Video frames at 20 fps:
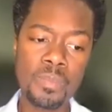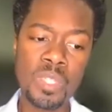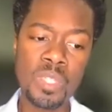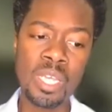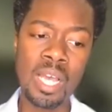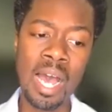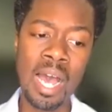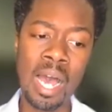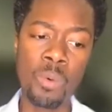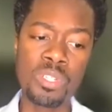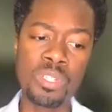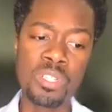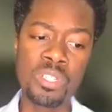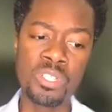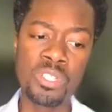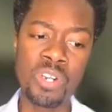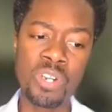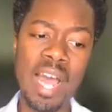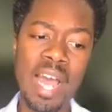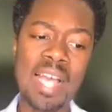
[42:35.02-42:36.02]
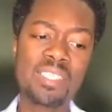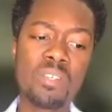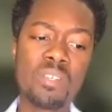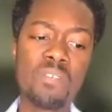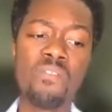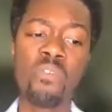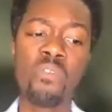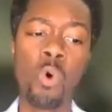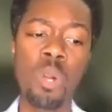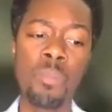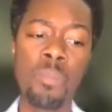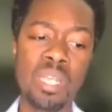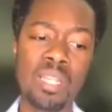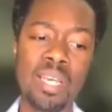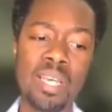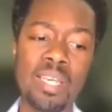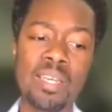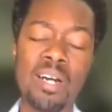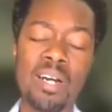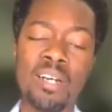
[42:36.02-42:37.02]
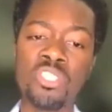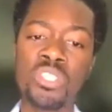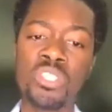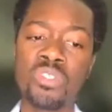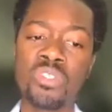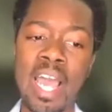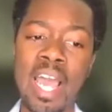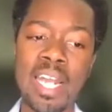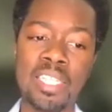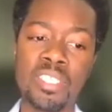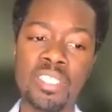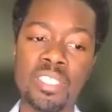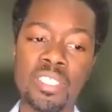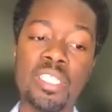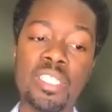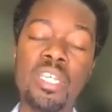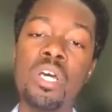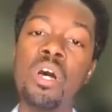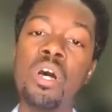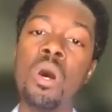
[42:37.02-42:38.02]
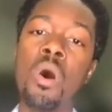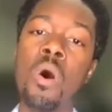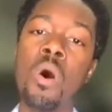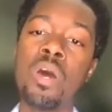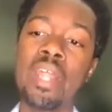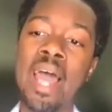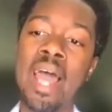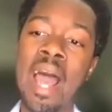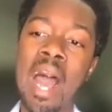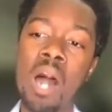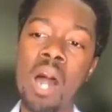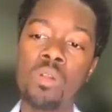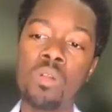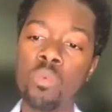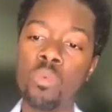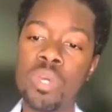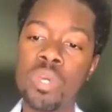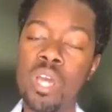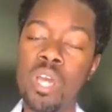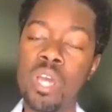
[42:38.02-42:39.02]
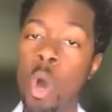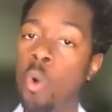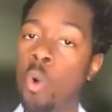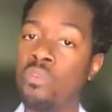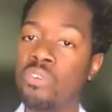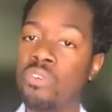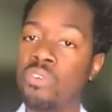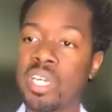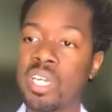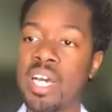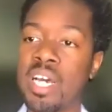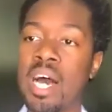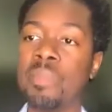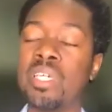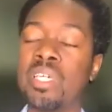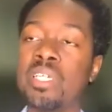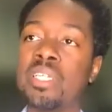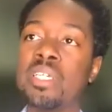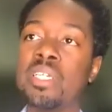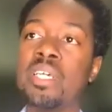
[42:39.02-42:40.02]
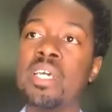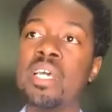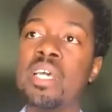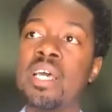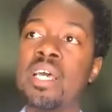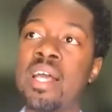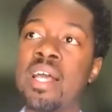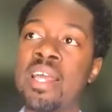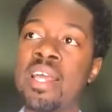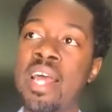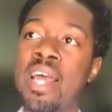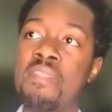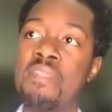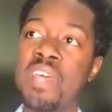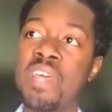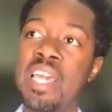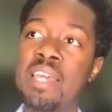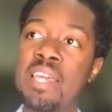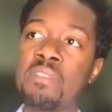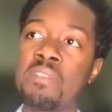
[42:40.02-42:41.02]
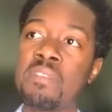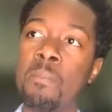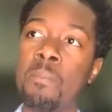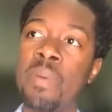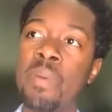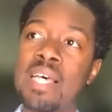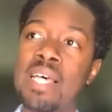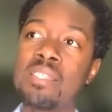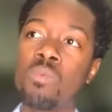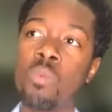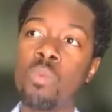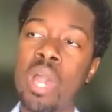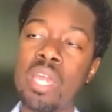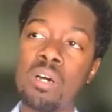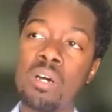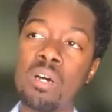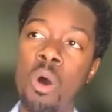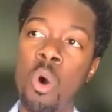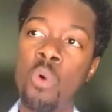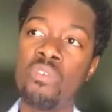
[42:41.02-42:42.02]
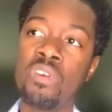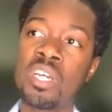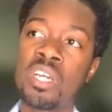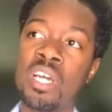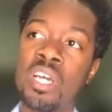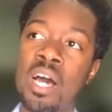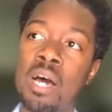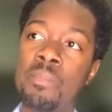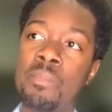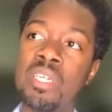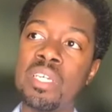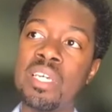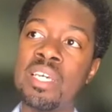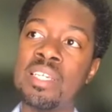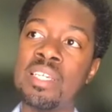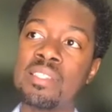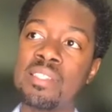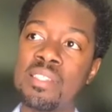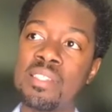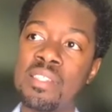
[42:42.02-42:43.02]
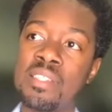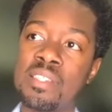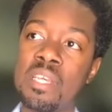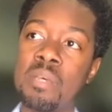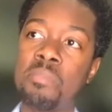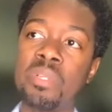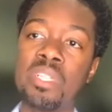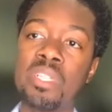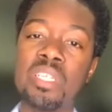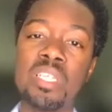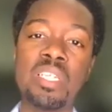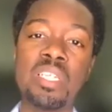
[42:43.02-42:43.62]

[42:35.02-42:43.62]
I was trying to formulate a strategy on how do we overcome it. And I think the best way to overcome it is to simply